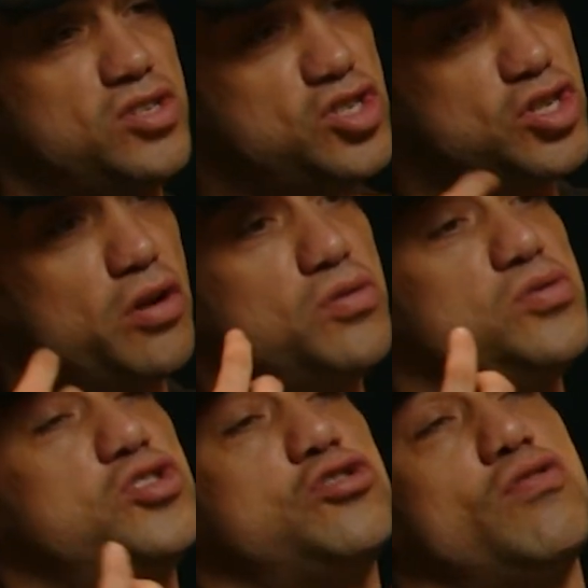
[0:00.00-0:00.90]
so
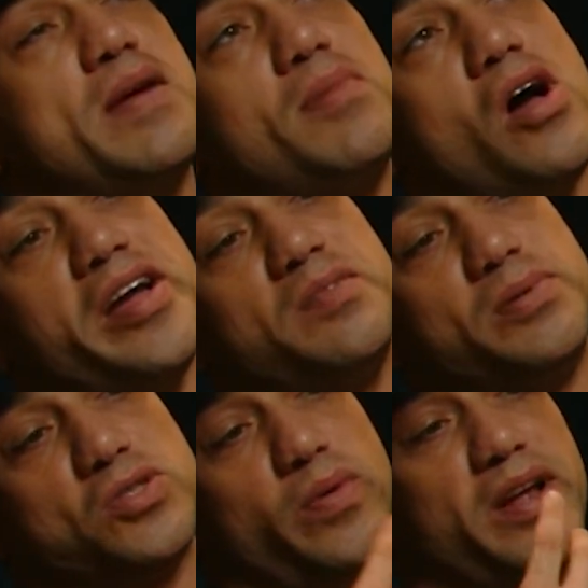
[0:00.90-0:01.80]
streamlined
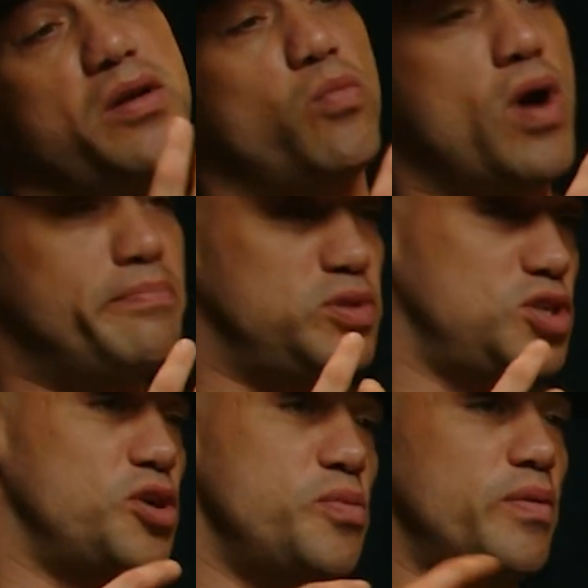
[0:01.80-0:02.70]
between Web
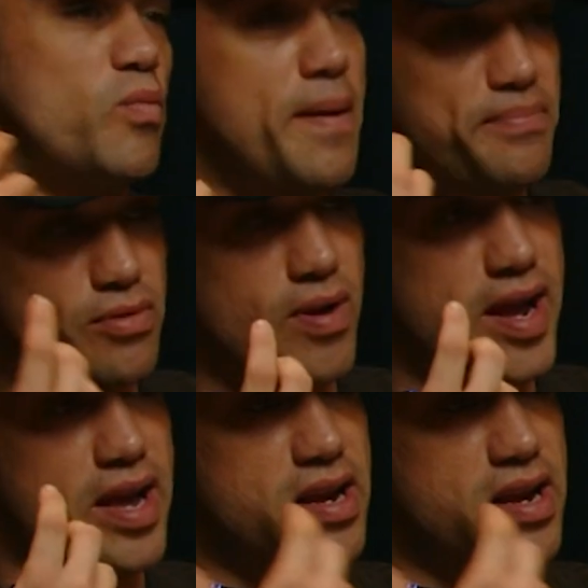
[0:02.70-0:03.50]
2 and Web 3.